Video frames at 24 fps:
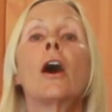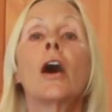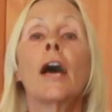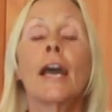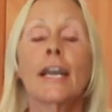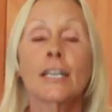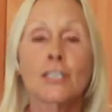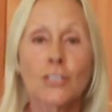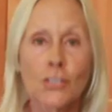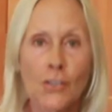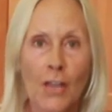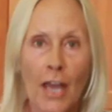
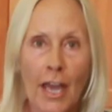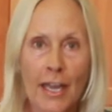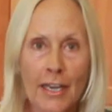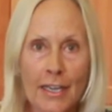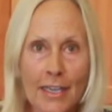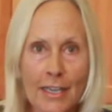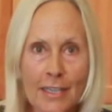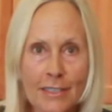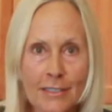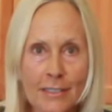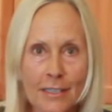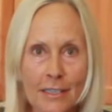it's that
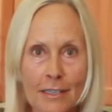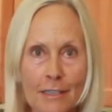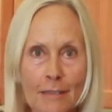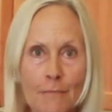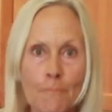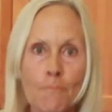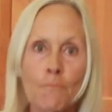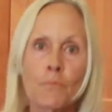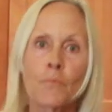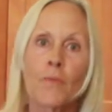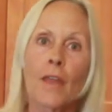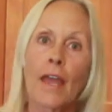easy.
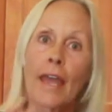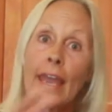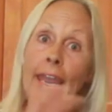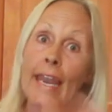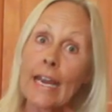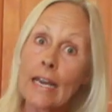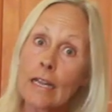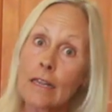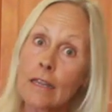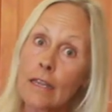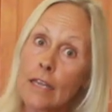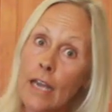
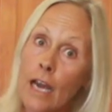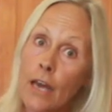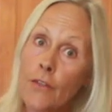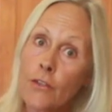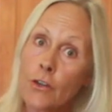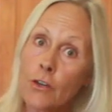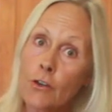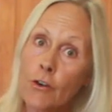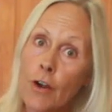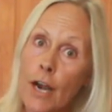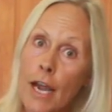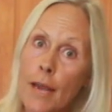Eat the other
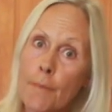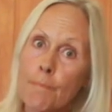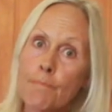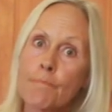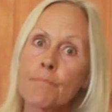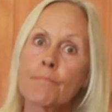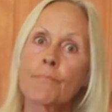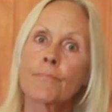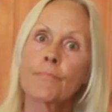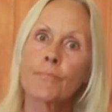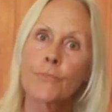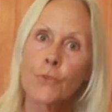crap,
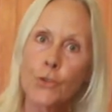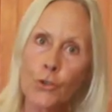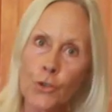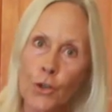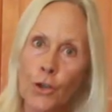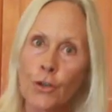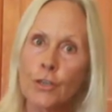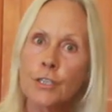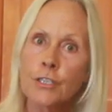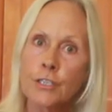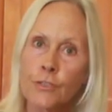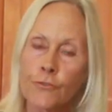you're
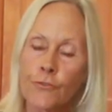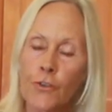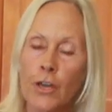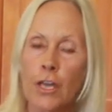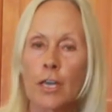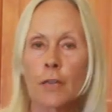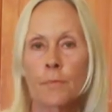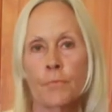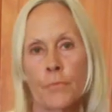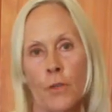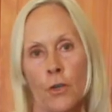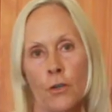going to
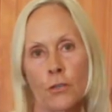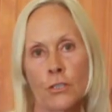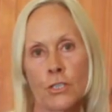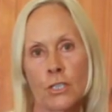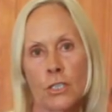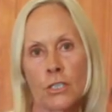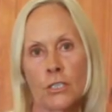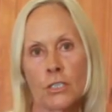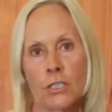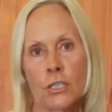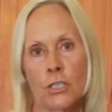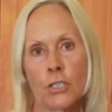develop those
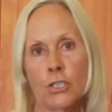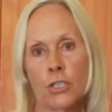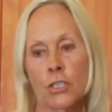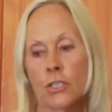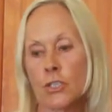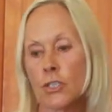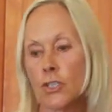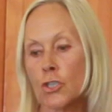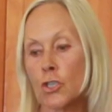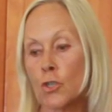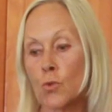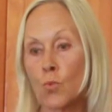
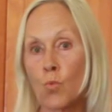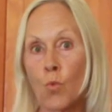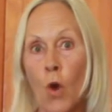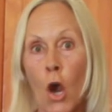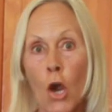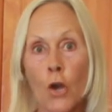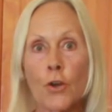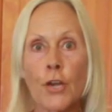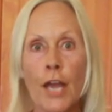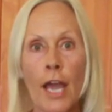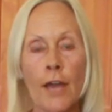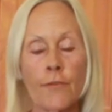conditions. You
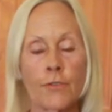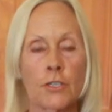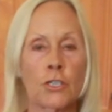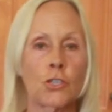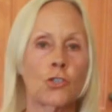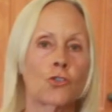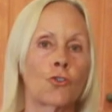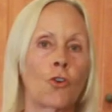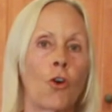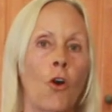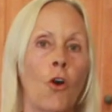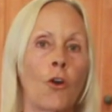won't have a
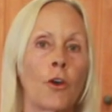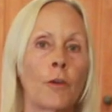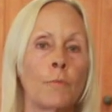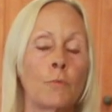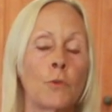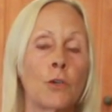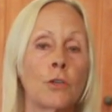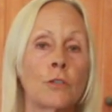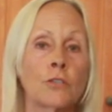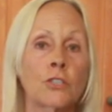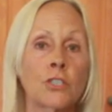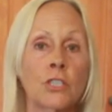strong
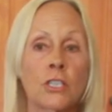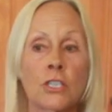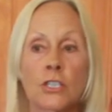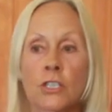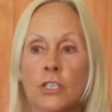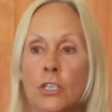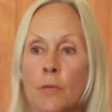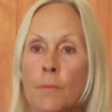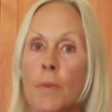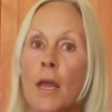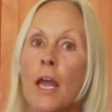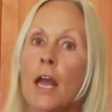immune
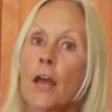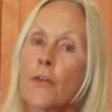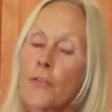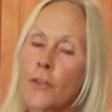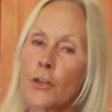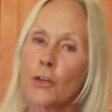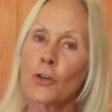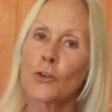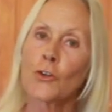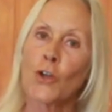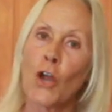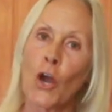system
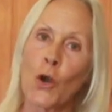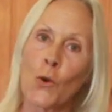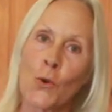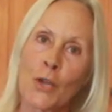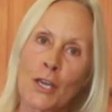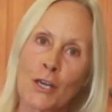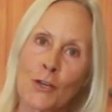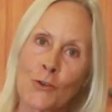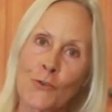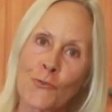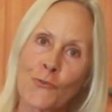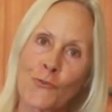that'll go
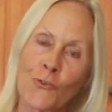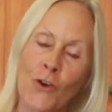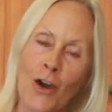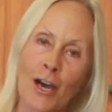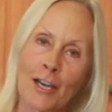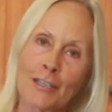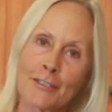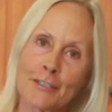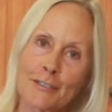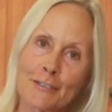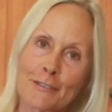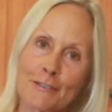in and
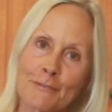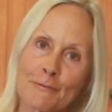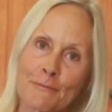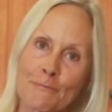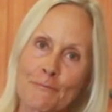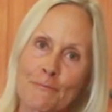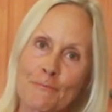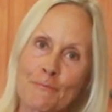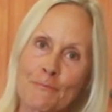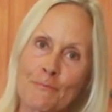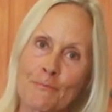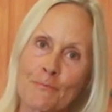fight it.
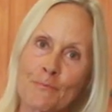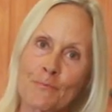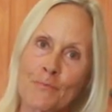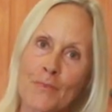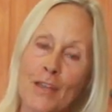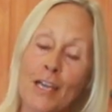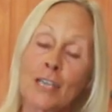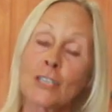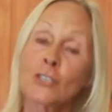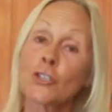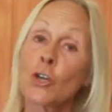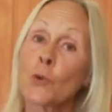
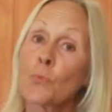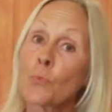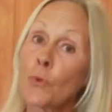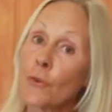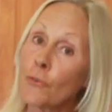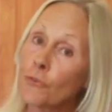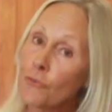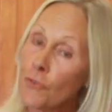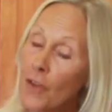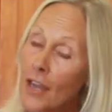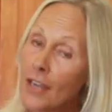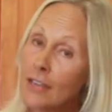So
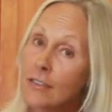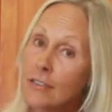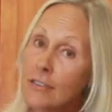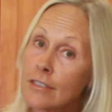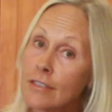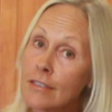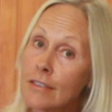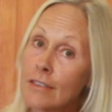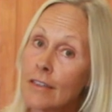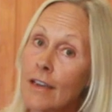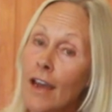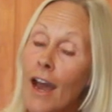
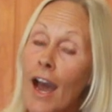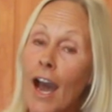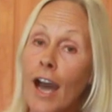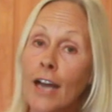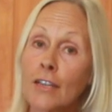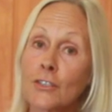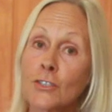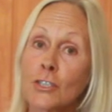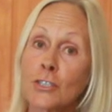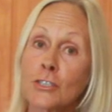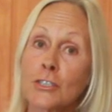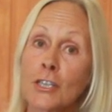prevent
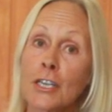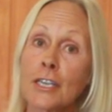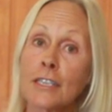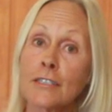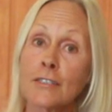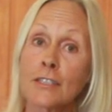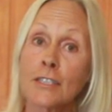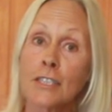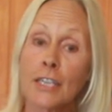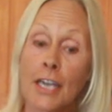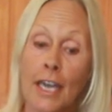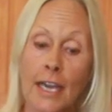heart
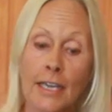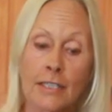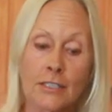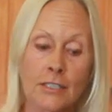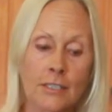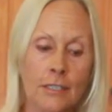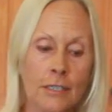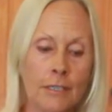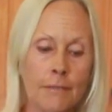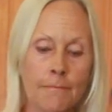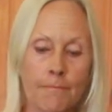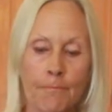disease and
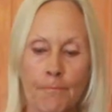cancer,